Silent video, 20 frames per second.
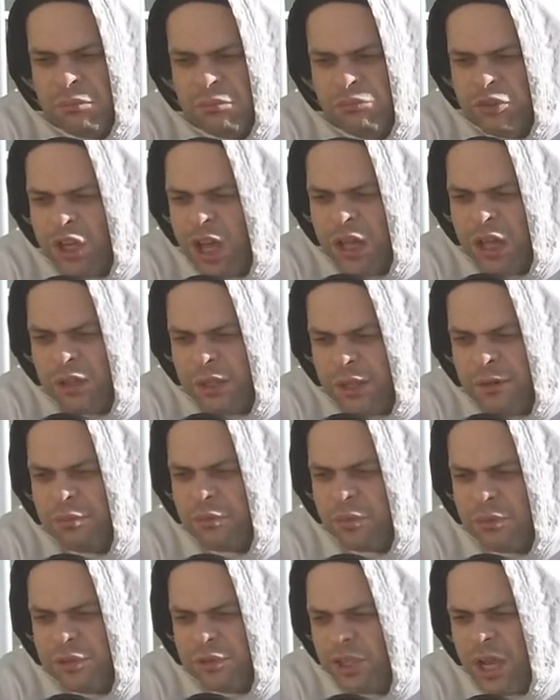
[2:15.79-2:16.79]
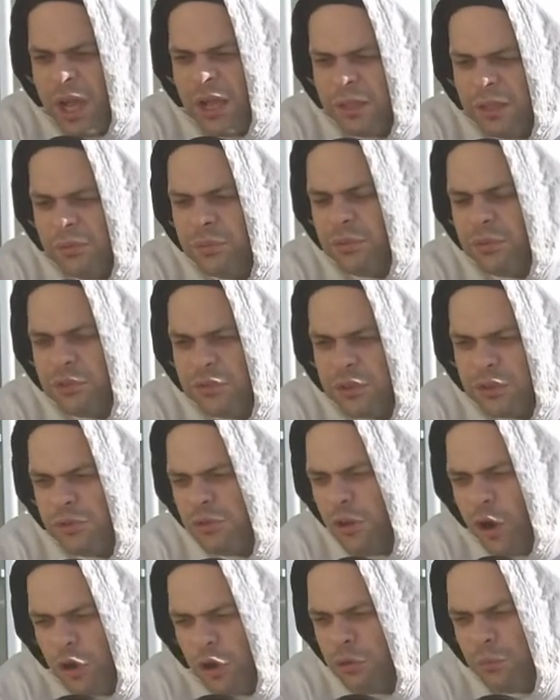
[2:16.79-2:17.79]
y'all liberals
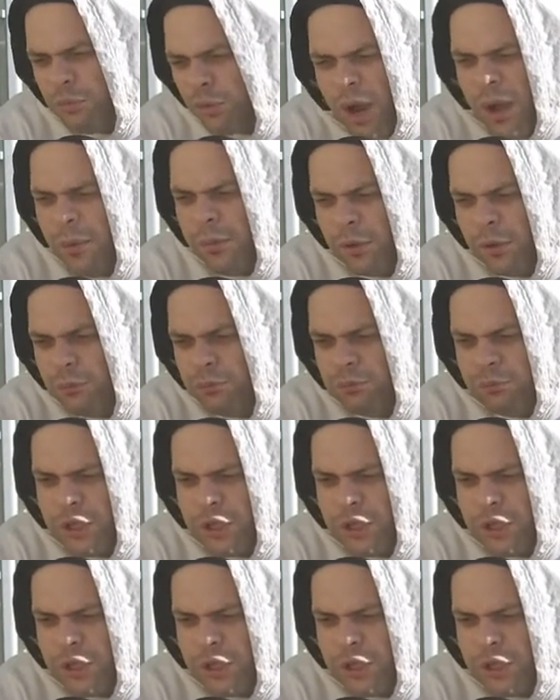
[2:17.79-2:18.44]
are the problem